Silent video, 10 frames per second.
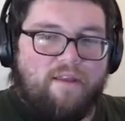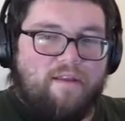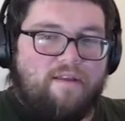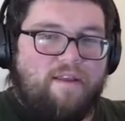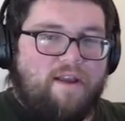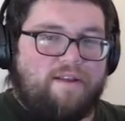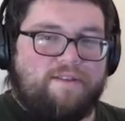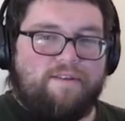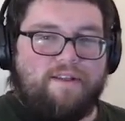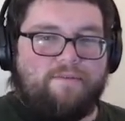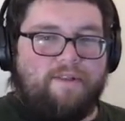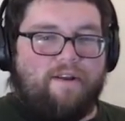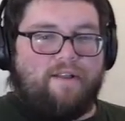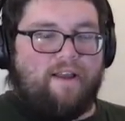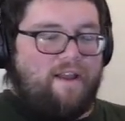Yeah, so that's really
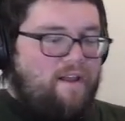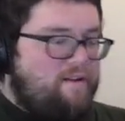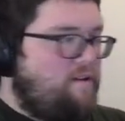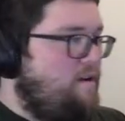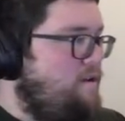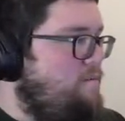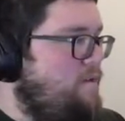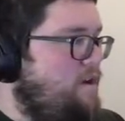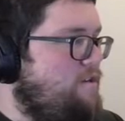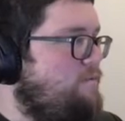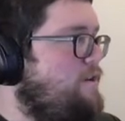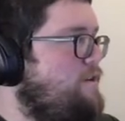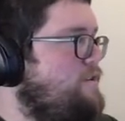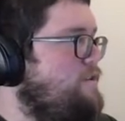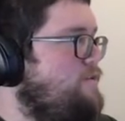all I had. I just wanted
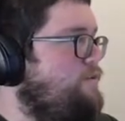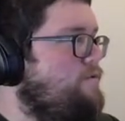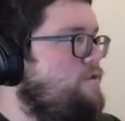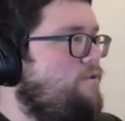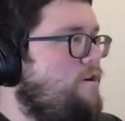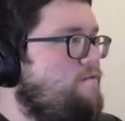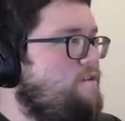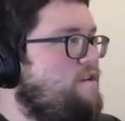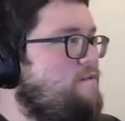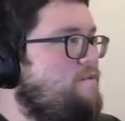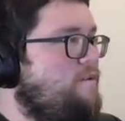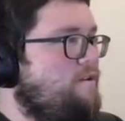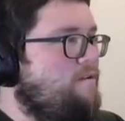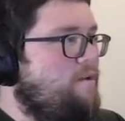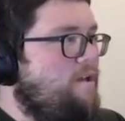to sort of show off the demo a
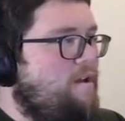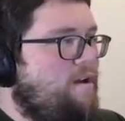little bit.